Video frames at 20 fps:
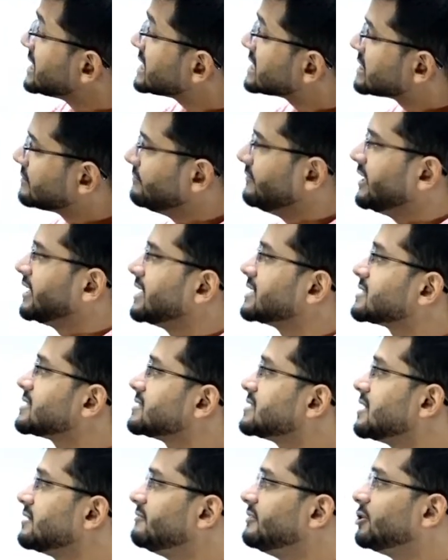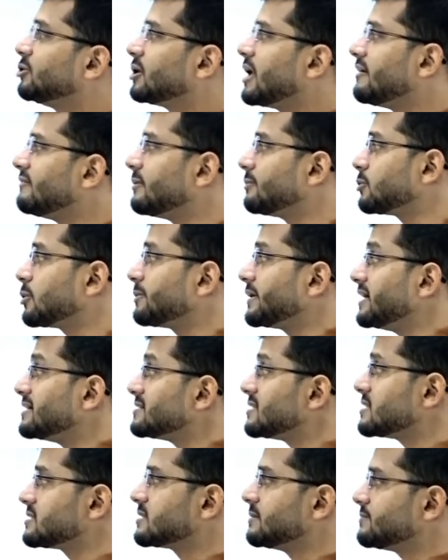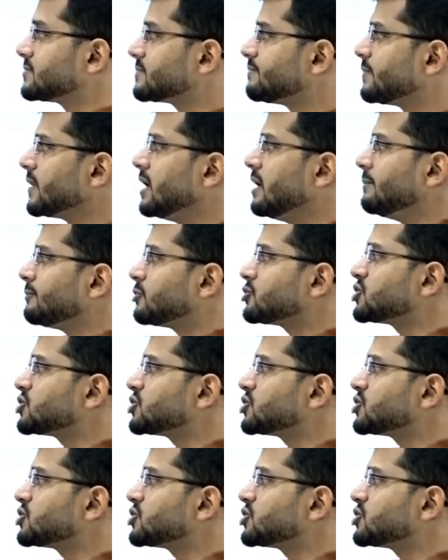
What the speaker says: System weakness is there. We don't have appropriate systems.